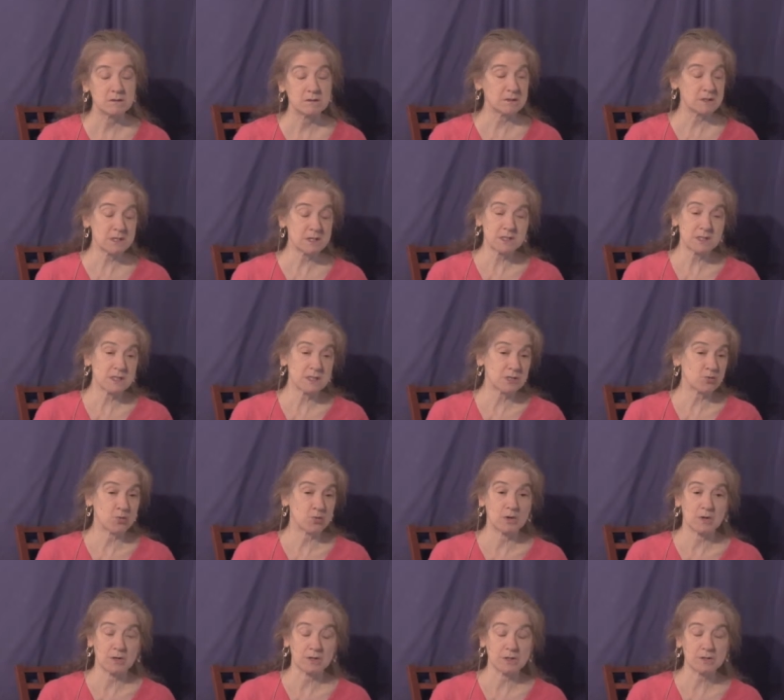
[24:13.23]
just this
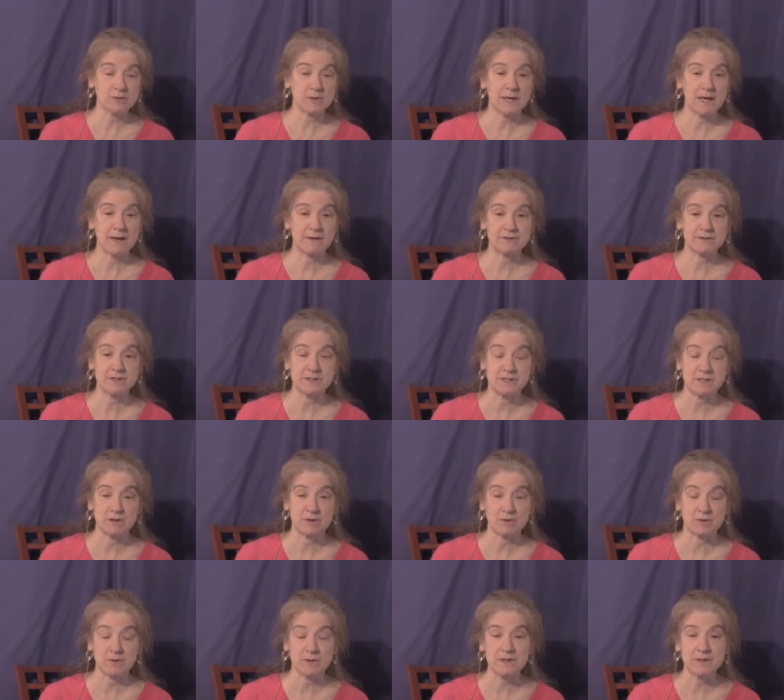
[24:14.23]
world we have to
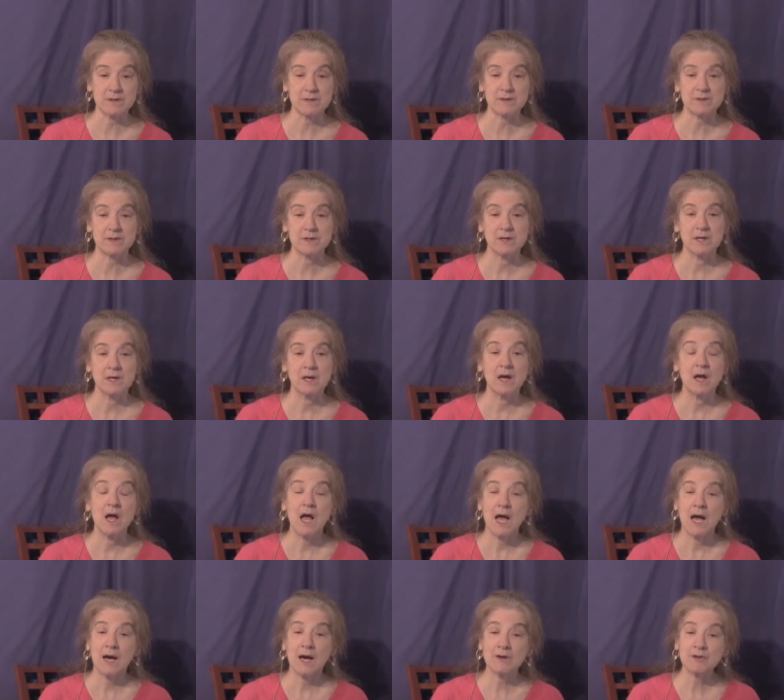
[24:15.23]
deal with.
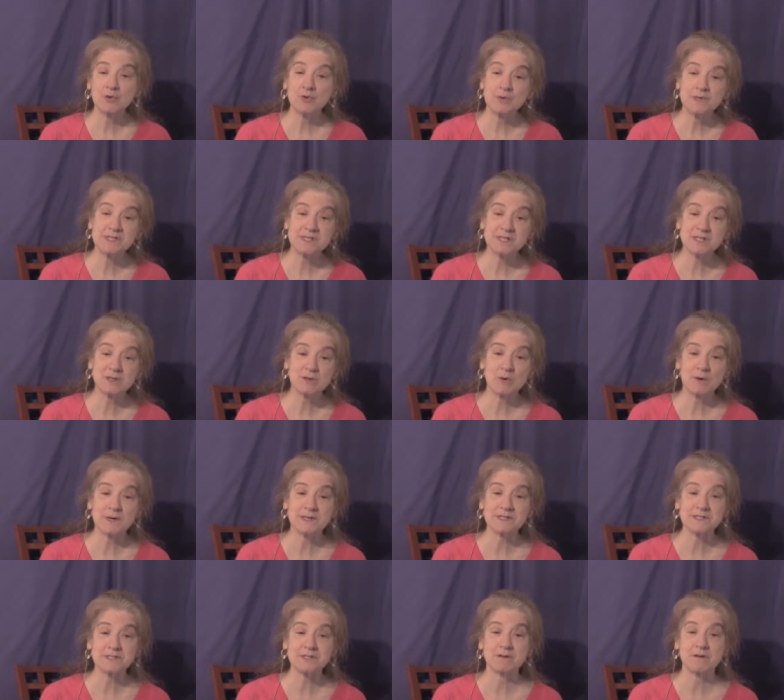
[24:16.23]
How do we
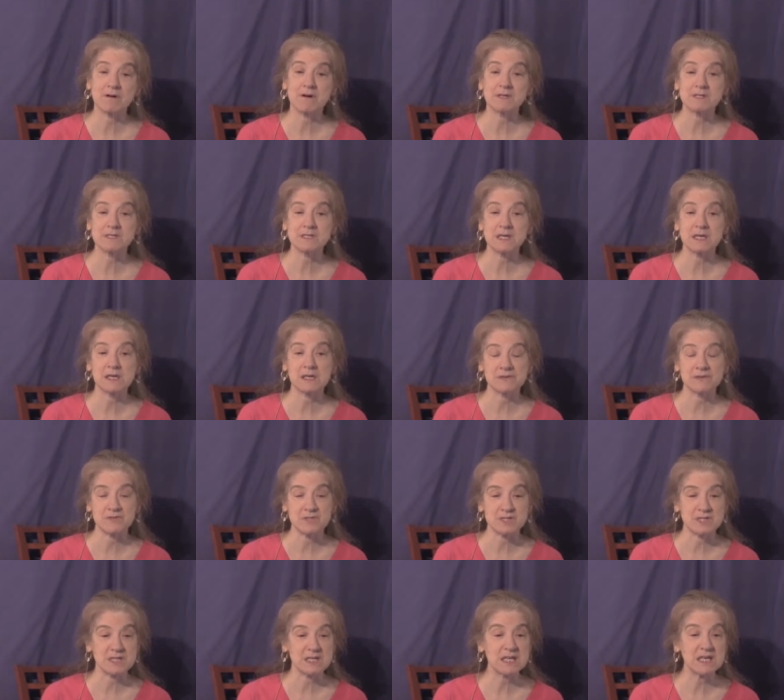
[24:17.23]
sequester
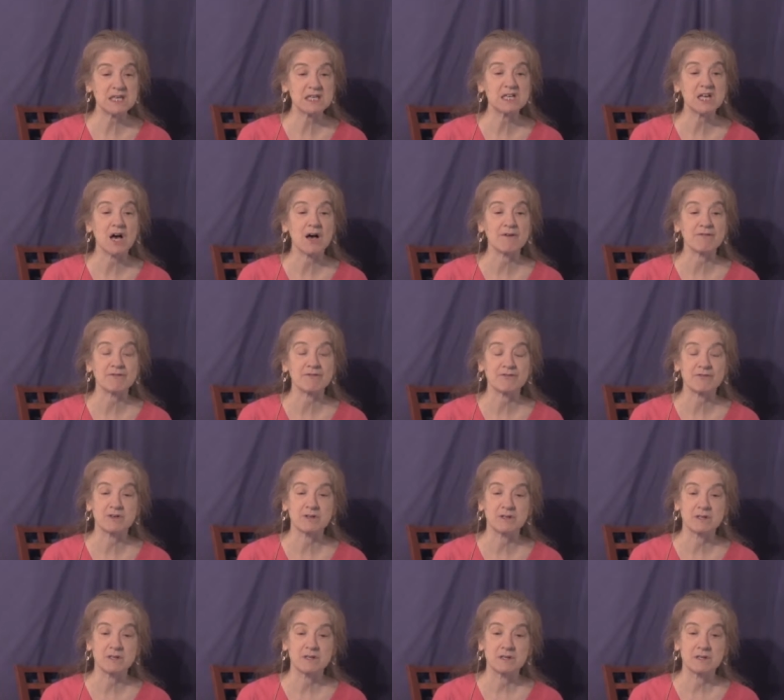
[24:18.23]
ourselves enough?
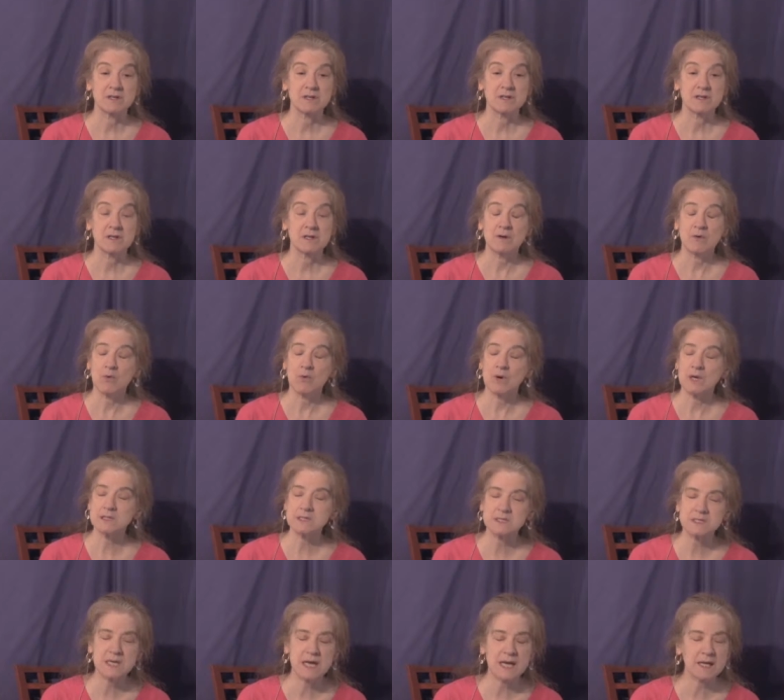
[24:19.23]
Well,
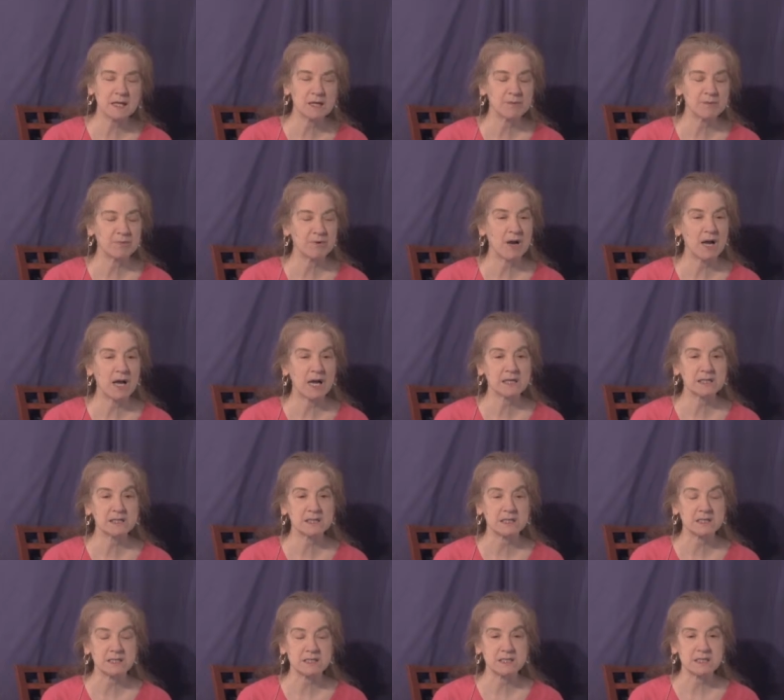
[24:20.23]
daily
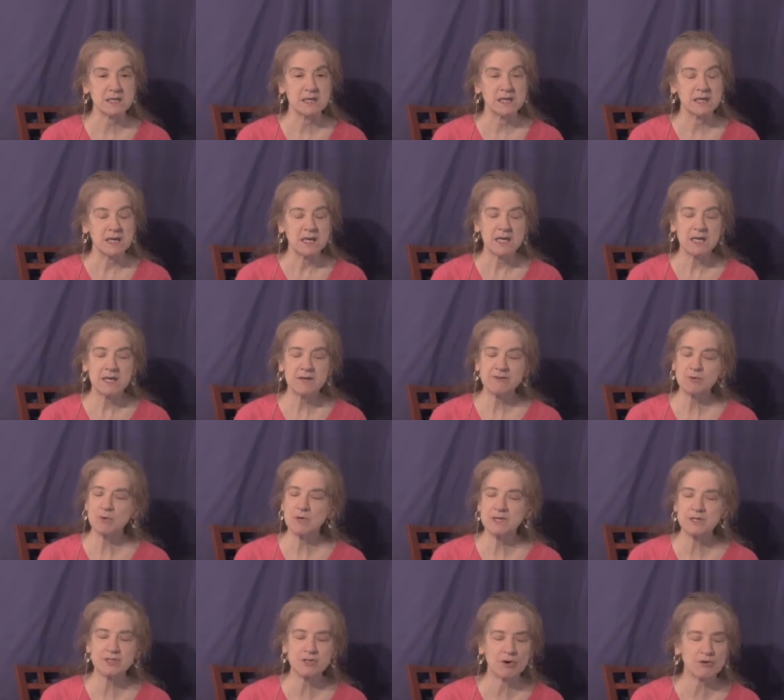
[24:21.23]
practice, even
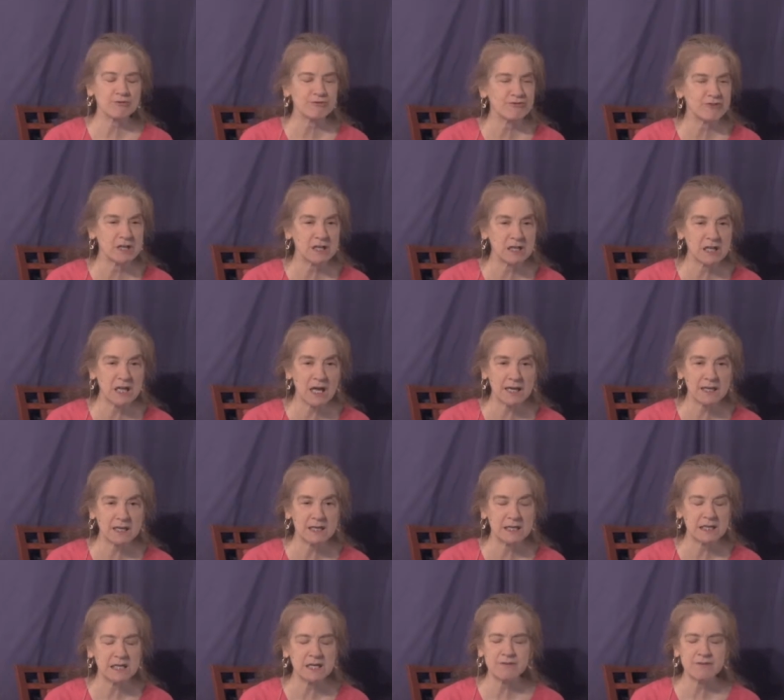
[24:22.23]
when you don't feel like
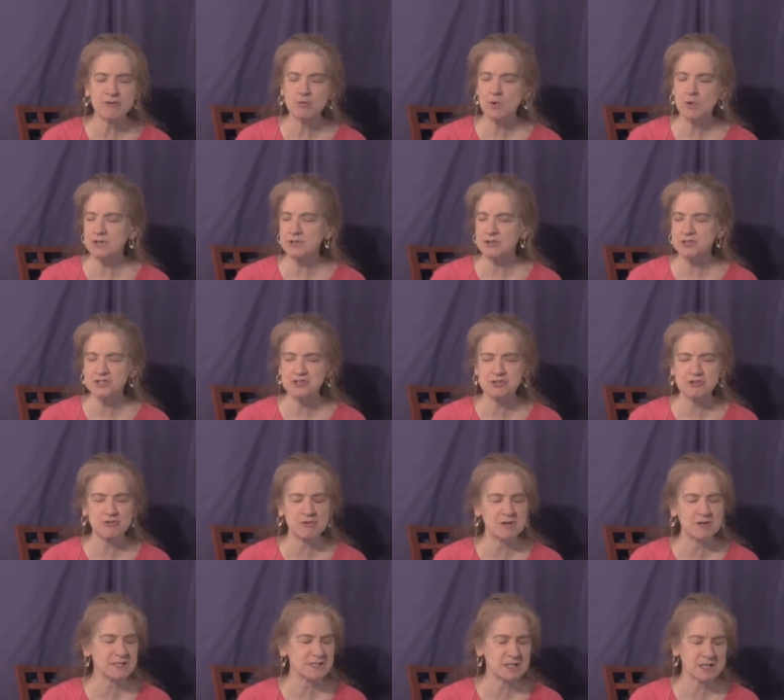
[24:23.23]
it, even when you're
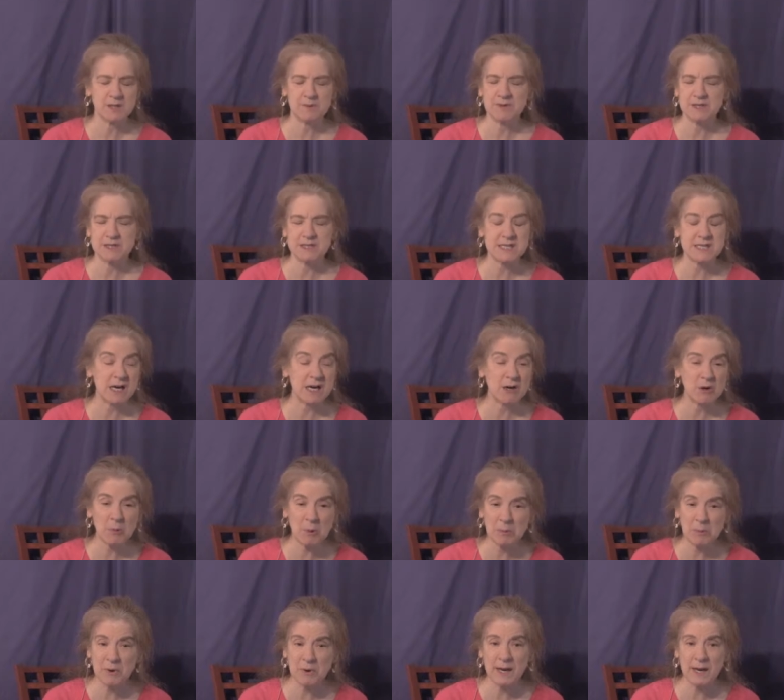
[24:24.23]
sure it's going to be a
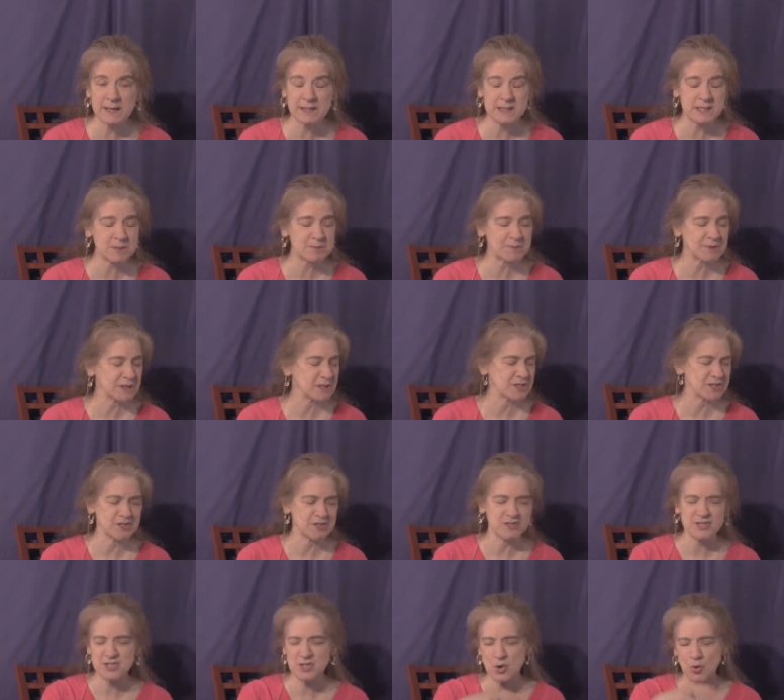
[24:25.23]
terrible practice because you're
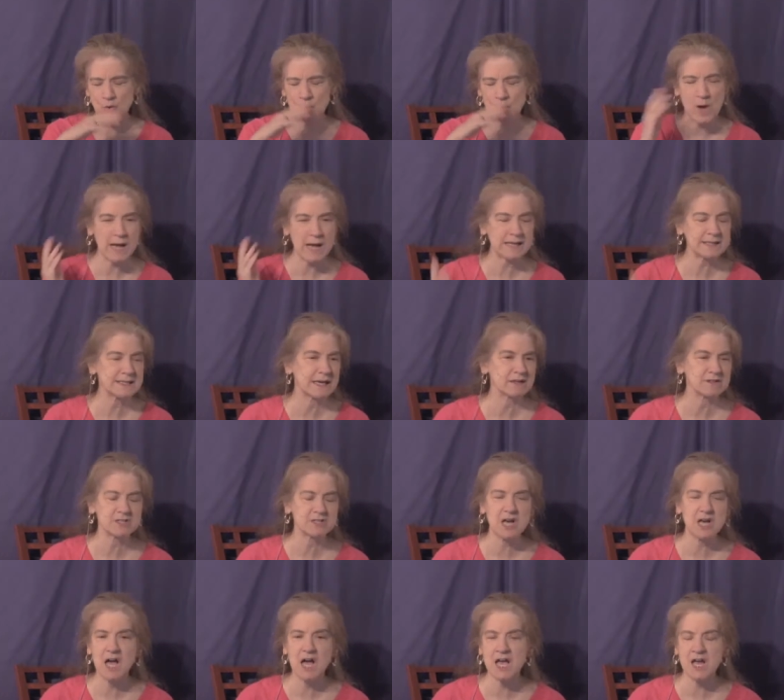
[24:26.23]
so whacked out
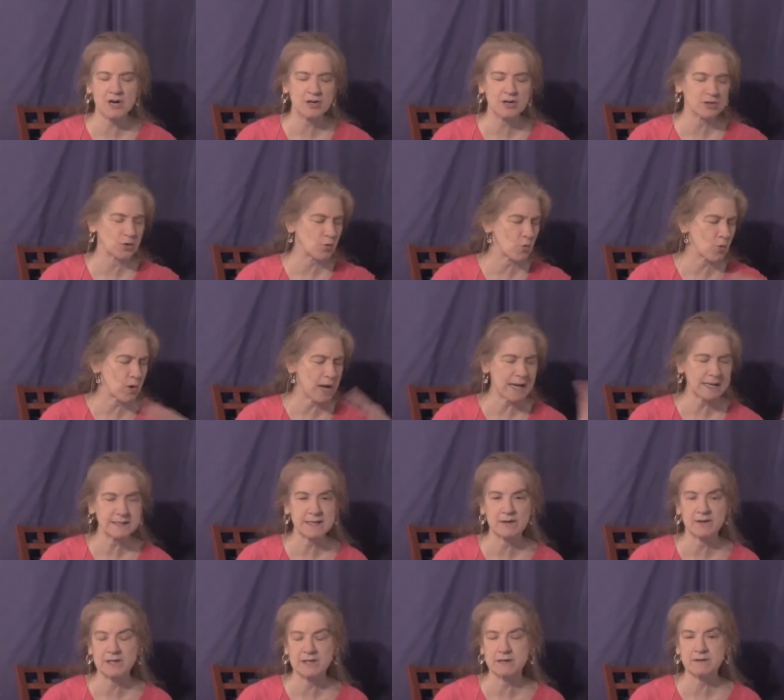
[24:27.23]
tired or whacked
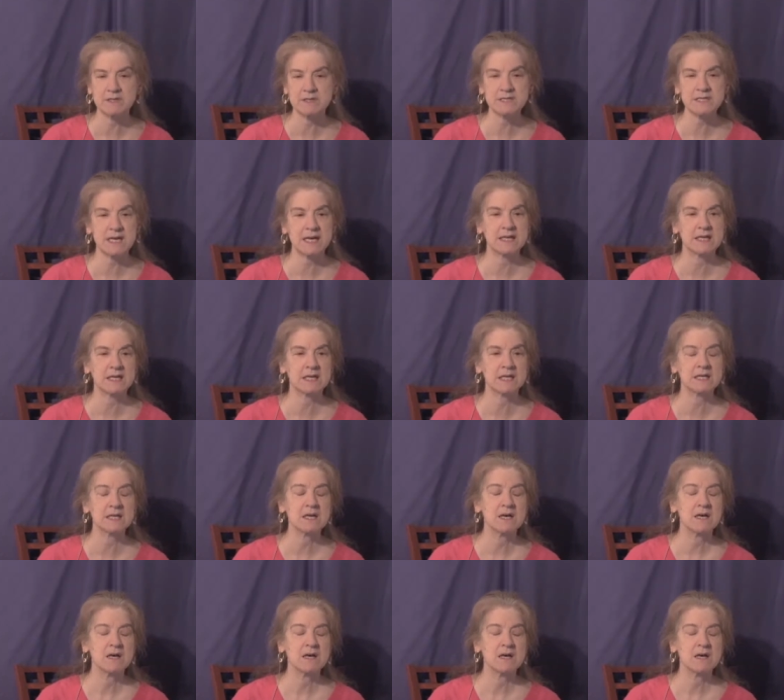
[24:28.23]
out irritated,